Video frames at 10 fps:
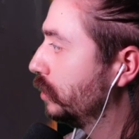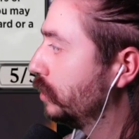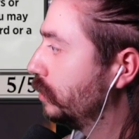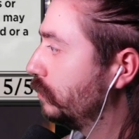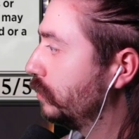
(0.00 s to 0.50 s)

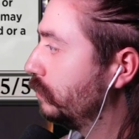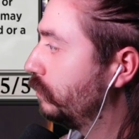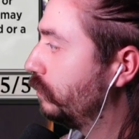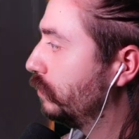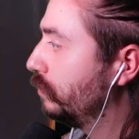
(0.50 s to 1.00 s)
Get rid
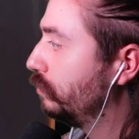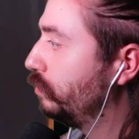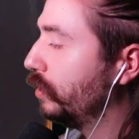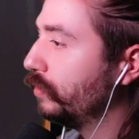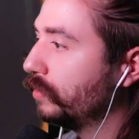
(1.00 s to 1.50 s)
of
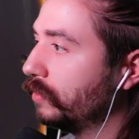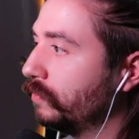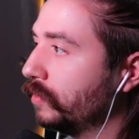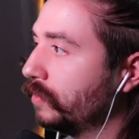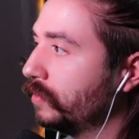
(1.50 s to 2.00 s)
both
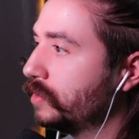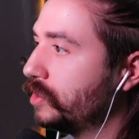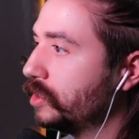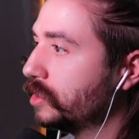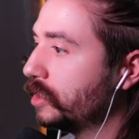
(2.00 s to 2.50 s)
Overlords
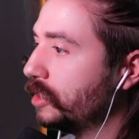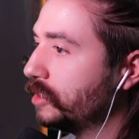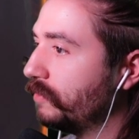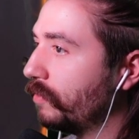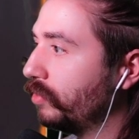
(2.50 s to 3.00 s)
just in case
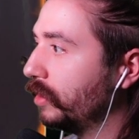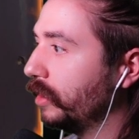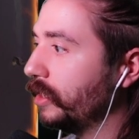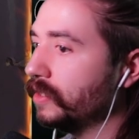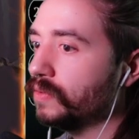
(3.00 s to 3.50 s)
they have a
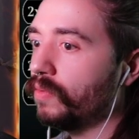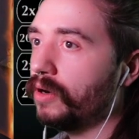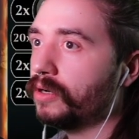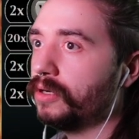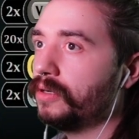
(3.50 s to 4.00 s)

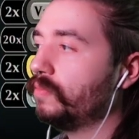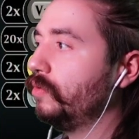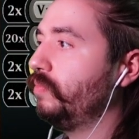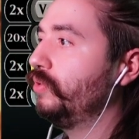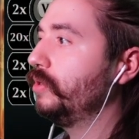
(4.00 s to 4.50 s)
Planeswalker.
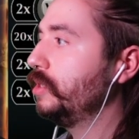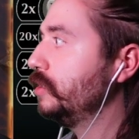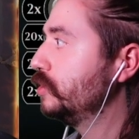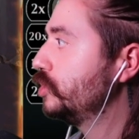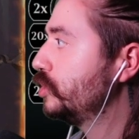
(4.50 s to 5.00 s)
We'll put
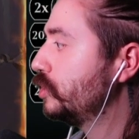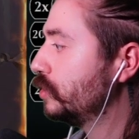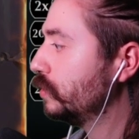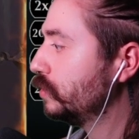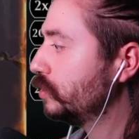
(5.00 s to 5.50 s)
in
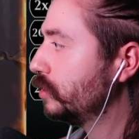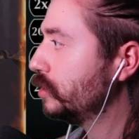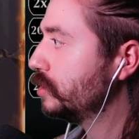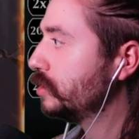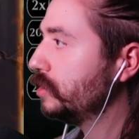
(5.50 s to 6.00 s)

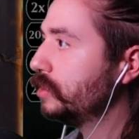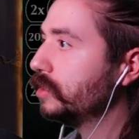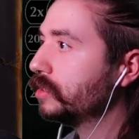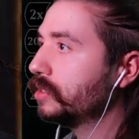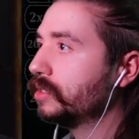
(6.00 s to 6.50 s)
Sheoldred's
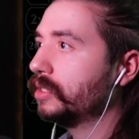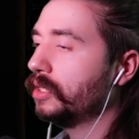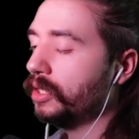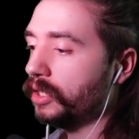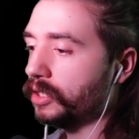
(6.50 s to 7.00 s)
Edict.
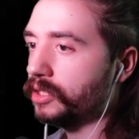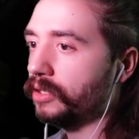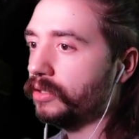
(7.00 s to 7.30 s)
Let's see how